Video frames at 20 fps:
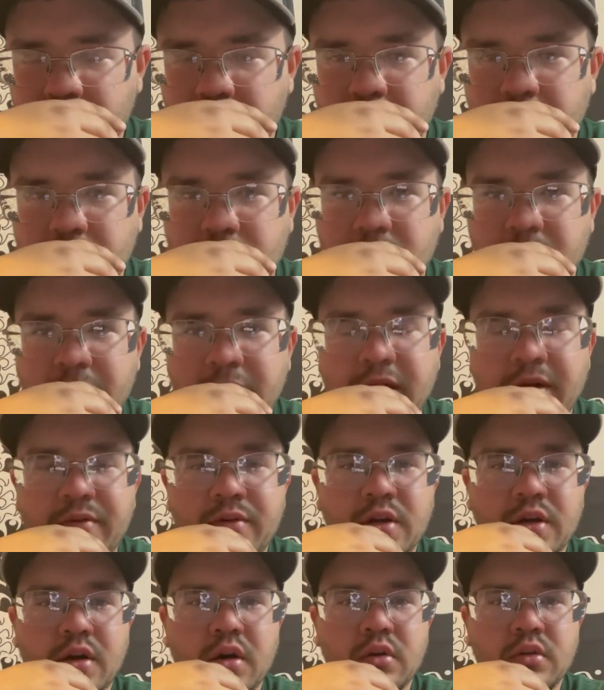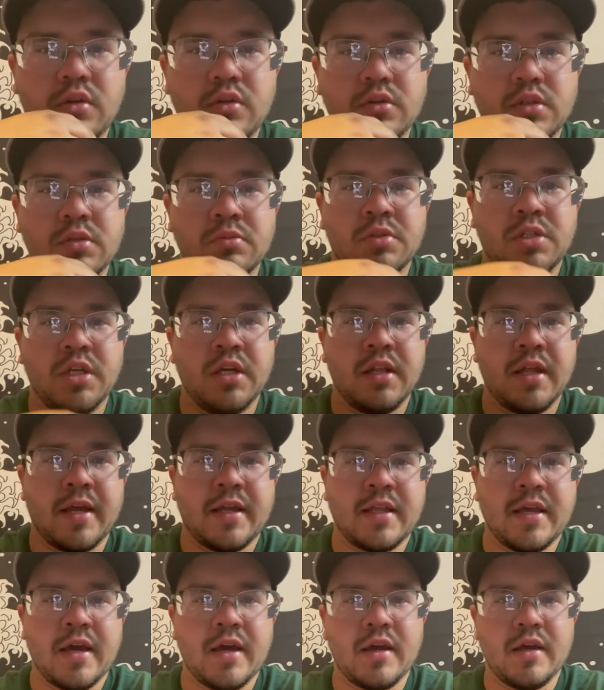to be able to go through some shit
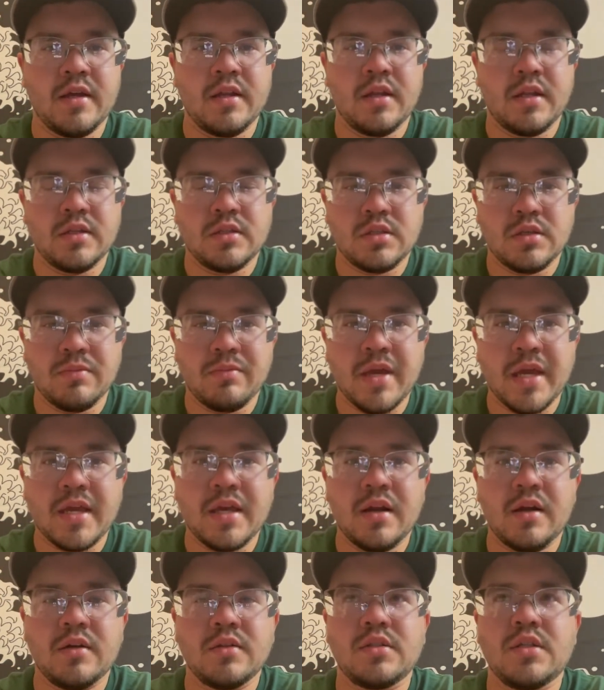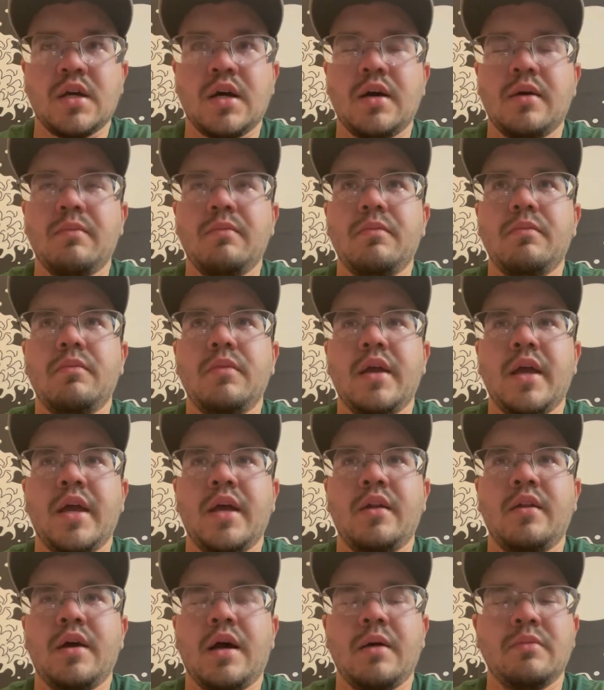like that and to make it on top.
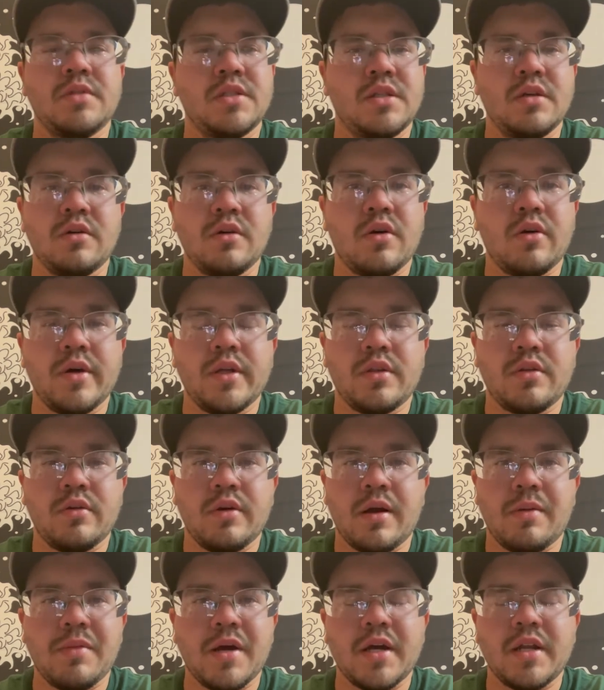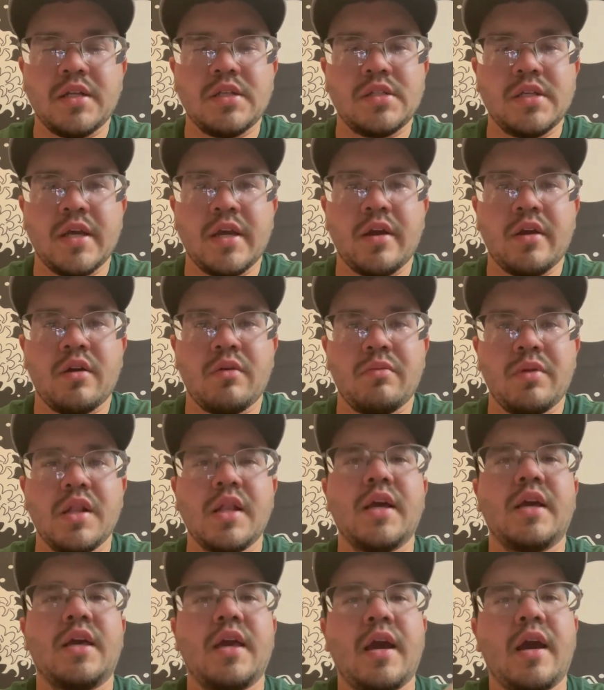And I'm still going through it. I'm not gonna sit here and be
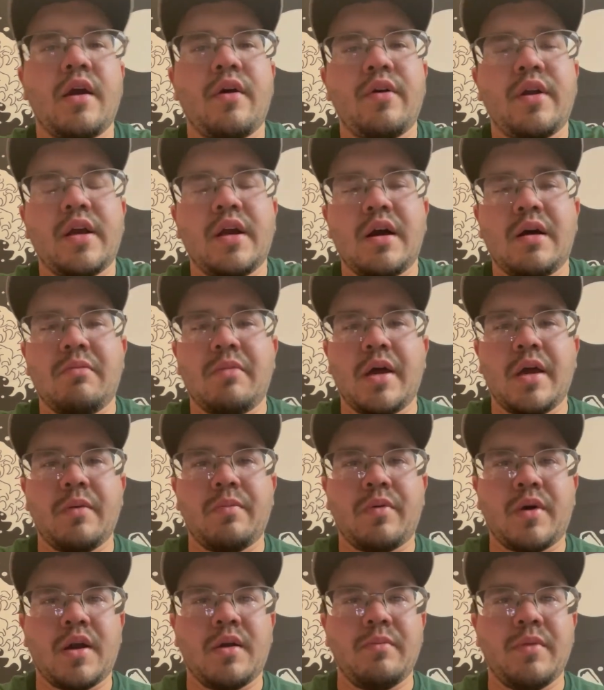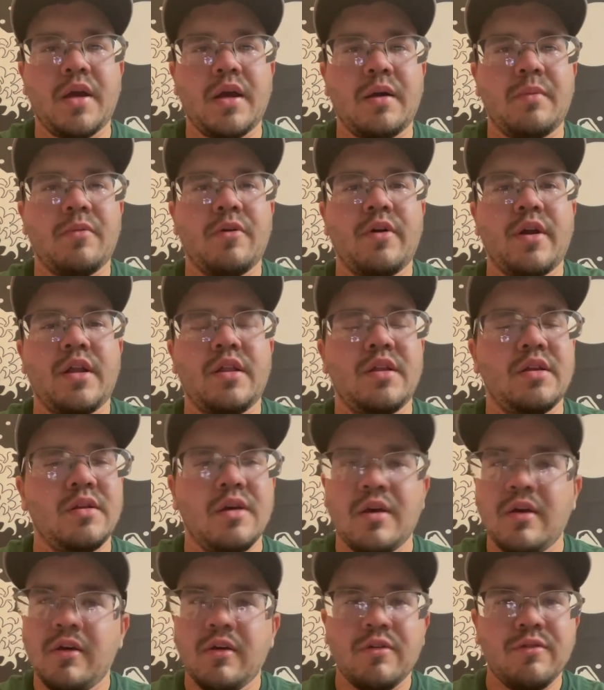like, yeah, I already got my apartment, I'm already this.
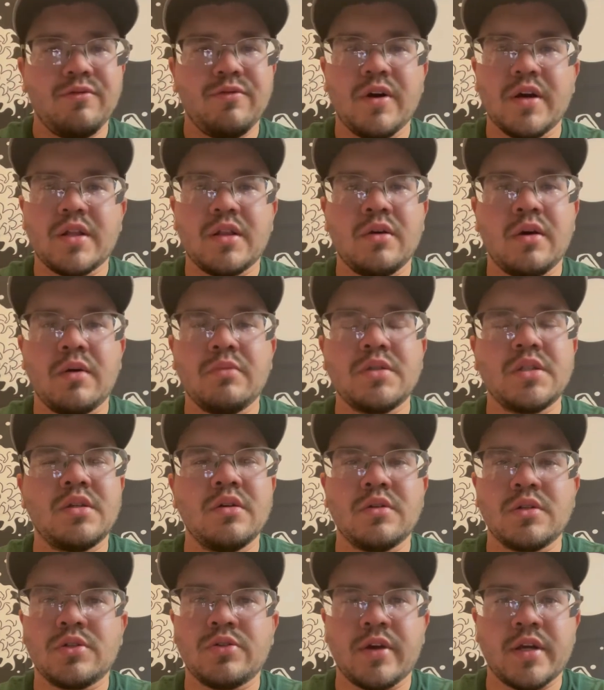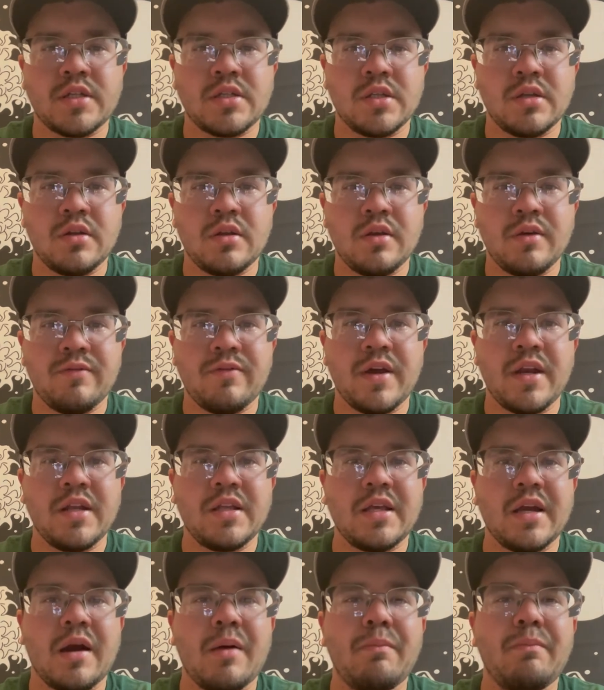Fuck no, I'm still stressing. If
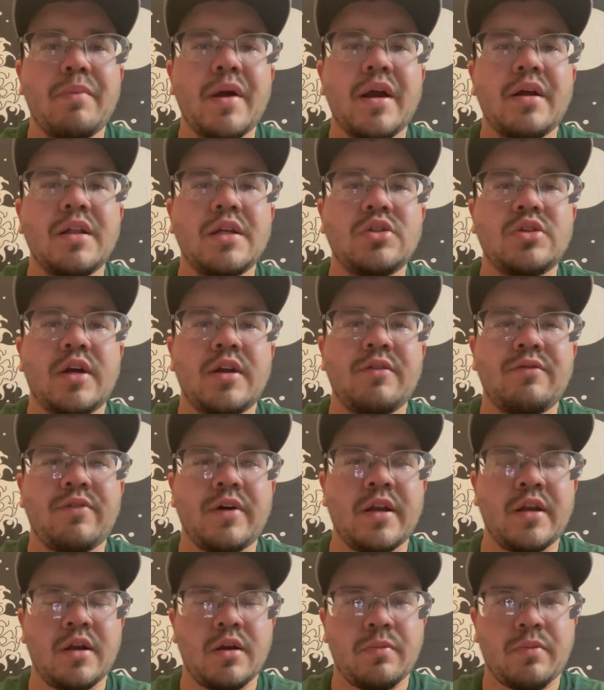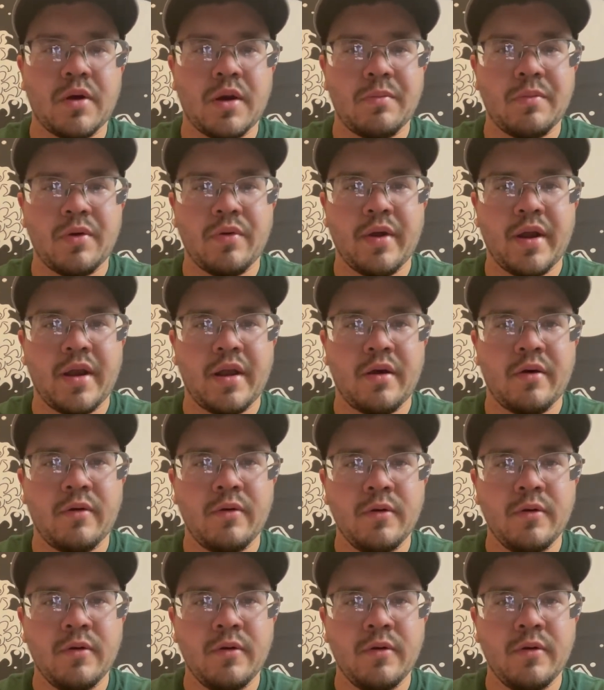anything, I'm barely trying to find an apartment right now.